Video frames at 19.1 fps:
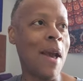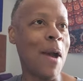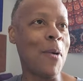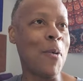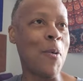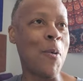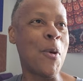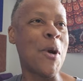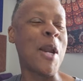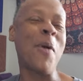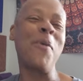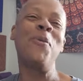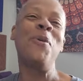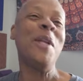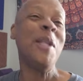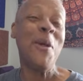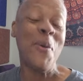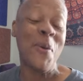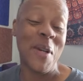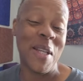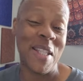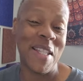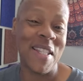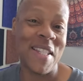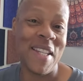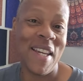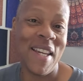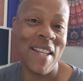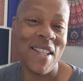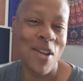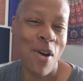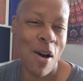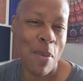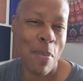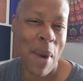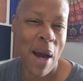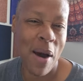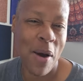what I really want to say and
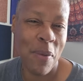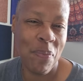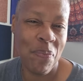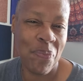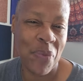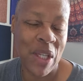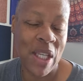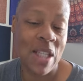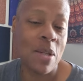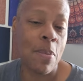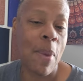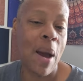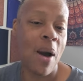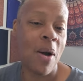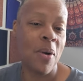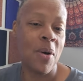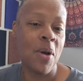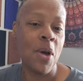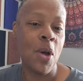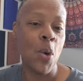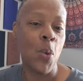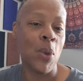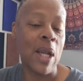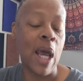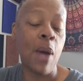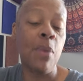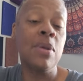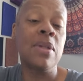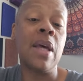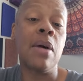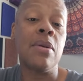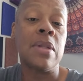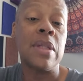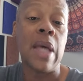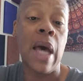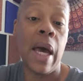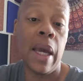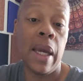talk about is about when I was
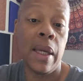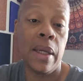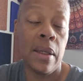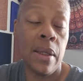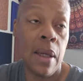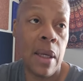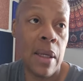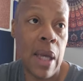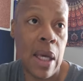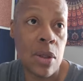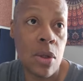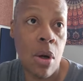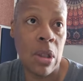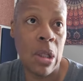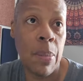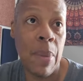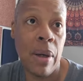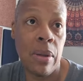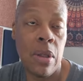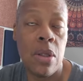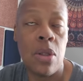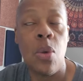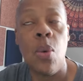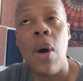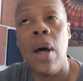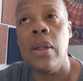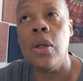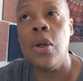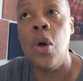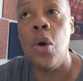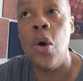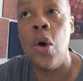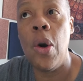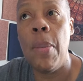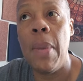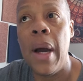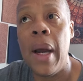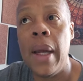outside, and I talked about this a while ago
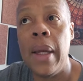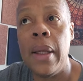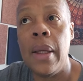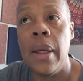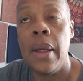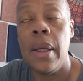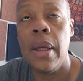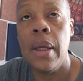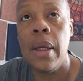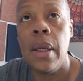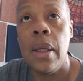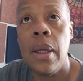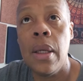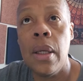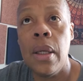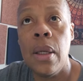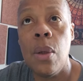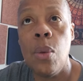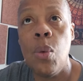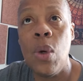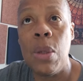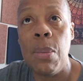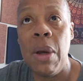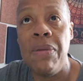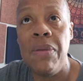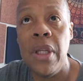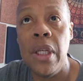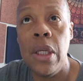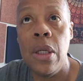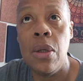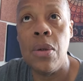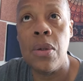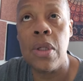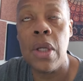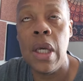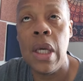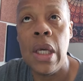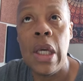on one of my
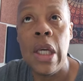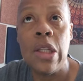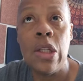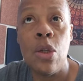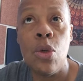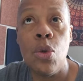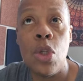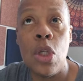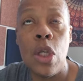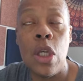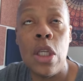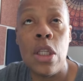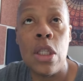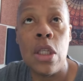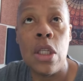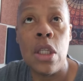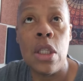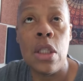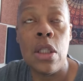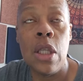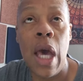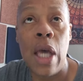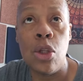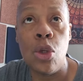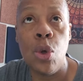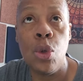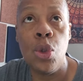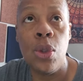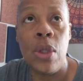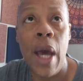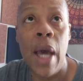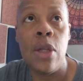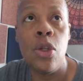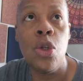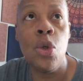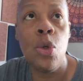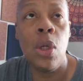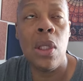videos. I told you that I
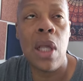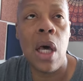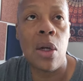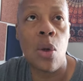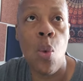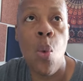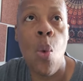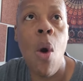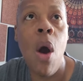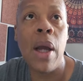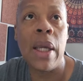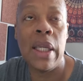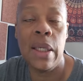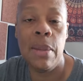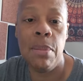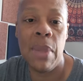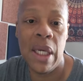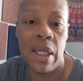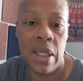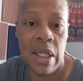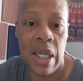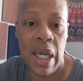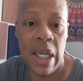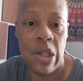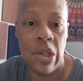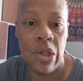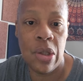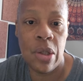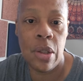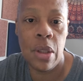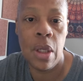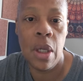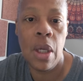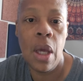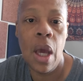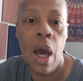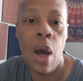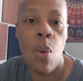do a lot of walking meditation.
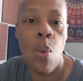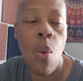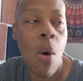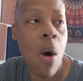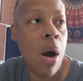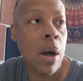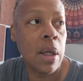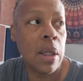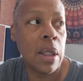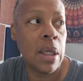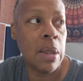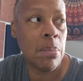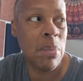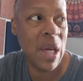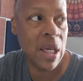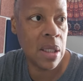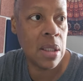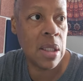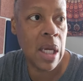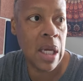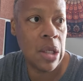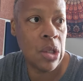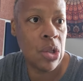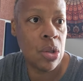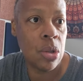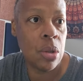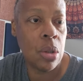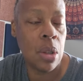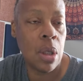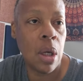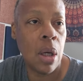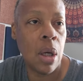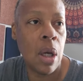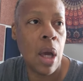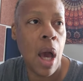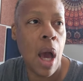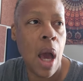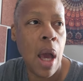I walk in meditation.
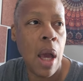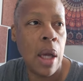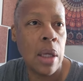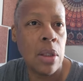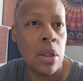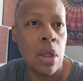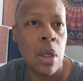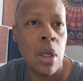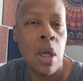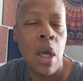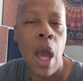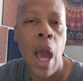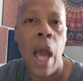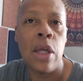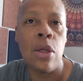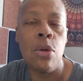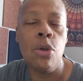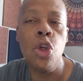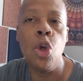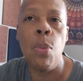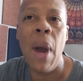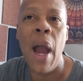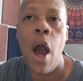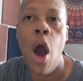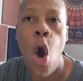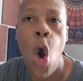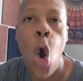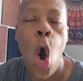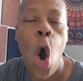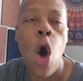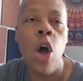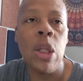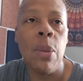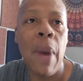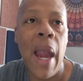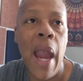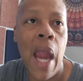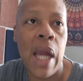All
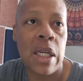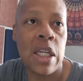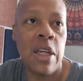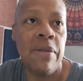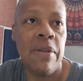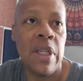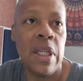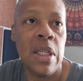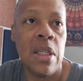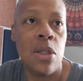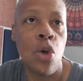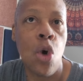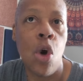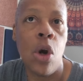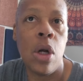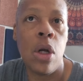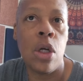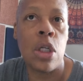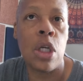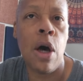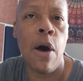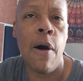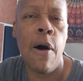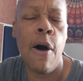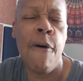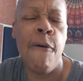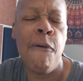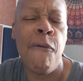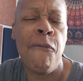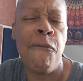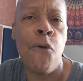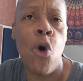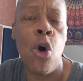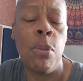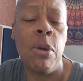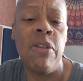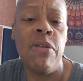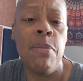of my activities are a
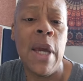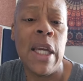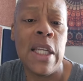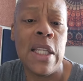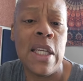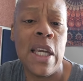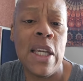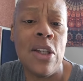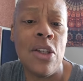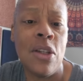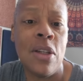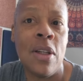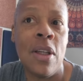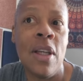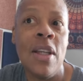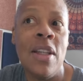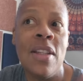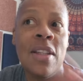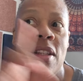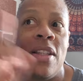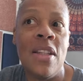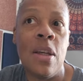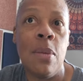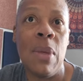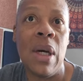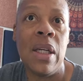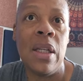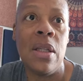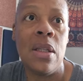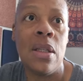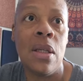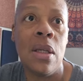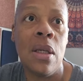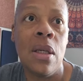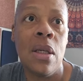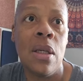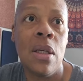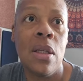form of meditation. Say somebody's
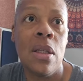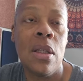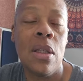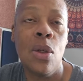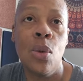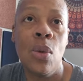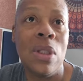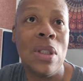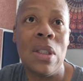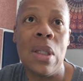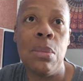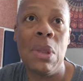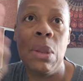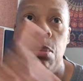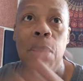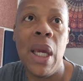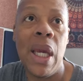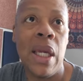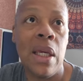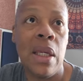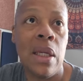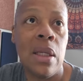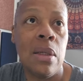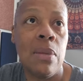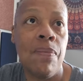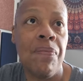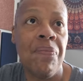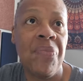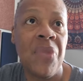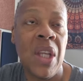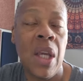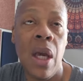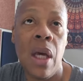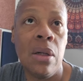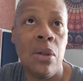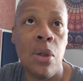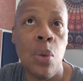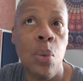doing something banging.
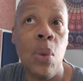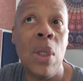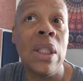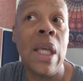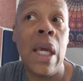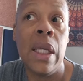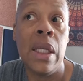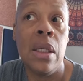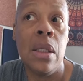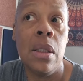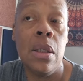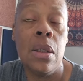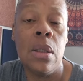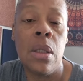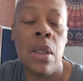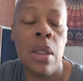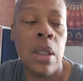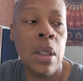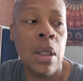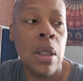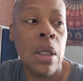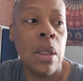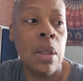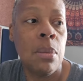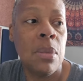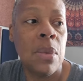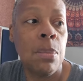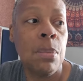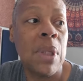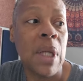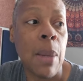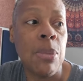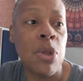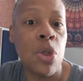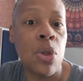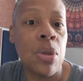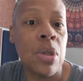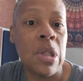I don't know what that is. but I'm
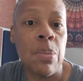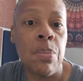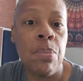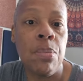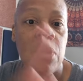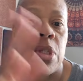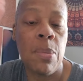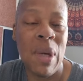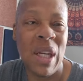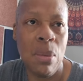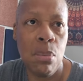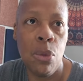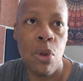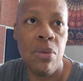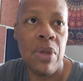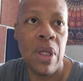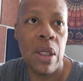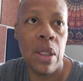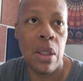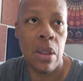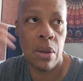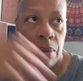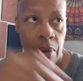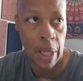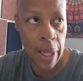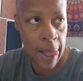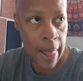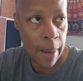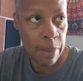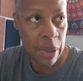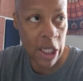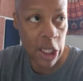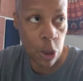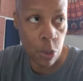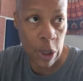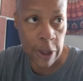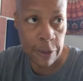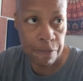sure somebody moved in here. But
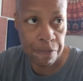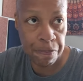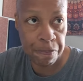anyway,